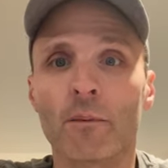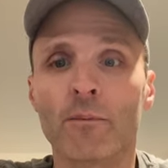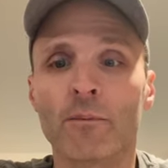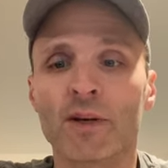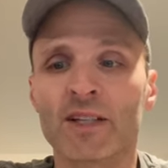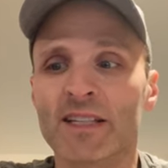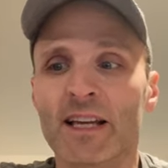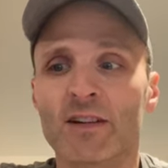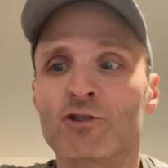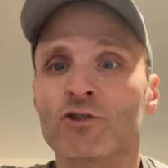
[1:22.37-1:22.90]

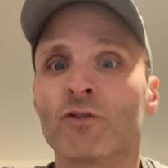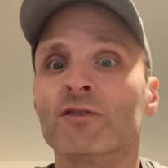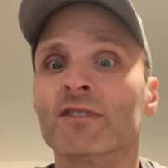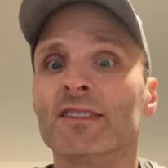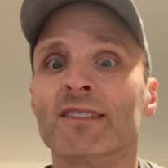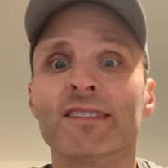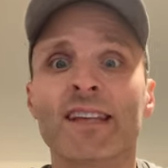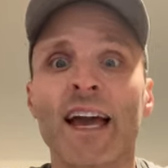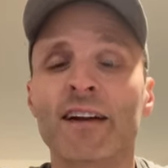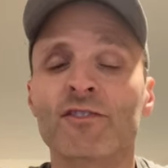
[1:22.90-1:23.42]
potential
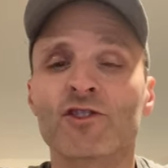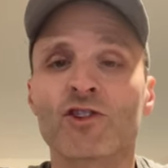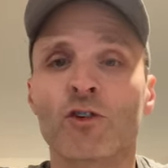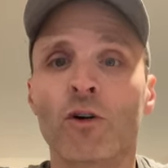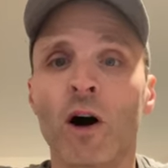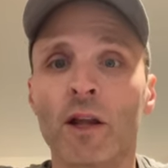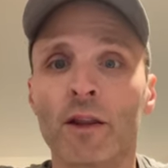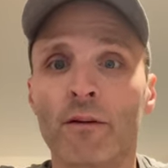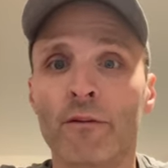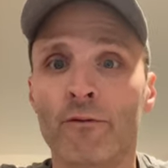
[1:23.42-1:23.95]
disaster
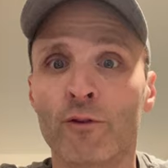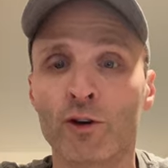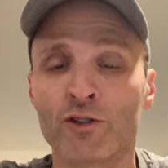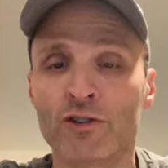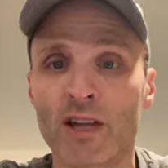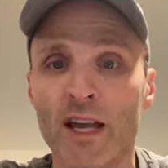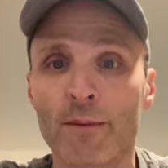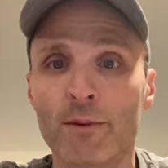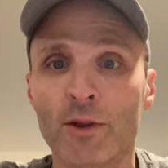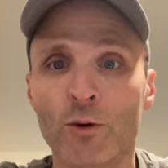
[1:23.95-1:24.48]
on the
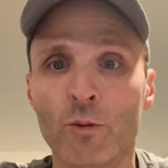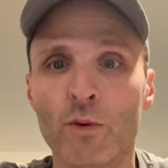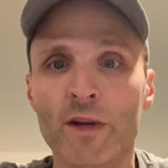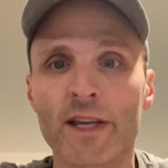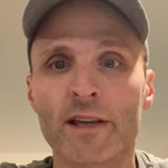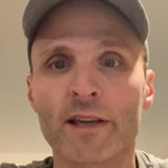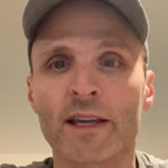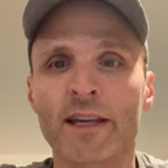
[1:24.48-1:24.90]
first game of the week.